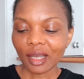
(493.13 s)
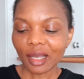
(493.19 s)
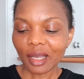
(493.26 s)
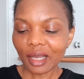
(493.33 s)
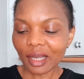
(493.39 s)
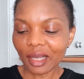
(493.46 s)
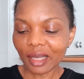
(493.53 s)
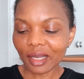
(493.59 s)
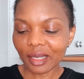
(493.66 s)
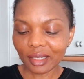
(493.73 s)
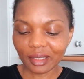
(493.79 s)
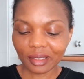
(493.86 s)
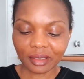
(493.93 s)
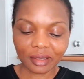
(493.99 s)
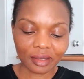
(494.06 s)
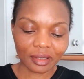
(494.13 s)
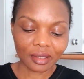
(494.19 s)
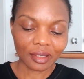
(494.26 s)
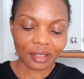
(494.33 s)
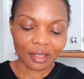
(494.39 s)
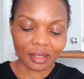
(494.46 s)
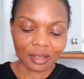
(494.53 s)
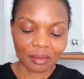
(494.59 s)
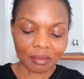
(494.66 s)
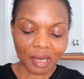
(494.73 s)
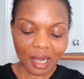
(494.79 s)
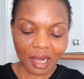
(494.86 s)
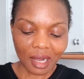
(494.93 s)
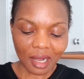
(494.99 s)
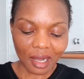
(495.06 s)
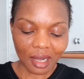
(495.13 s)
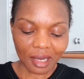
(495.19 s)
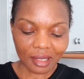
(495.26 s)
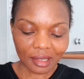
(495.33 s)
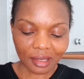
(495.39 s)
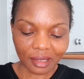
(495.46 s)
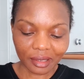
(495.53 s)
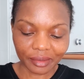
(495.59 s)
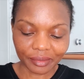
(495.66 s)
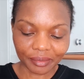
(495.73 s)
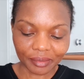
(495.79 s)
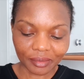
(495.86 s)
Hey, madre.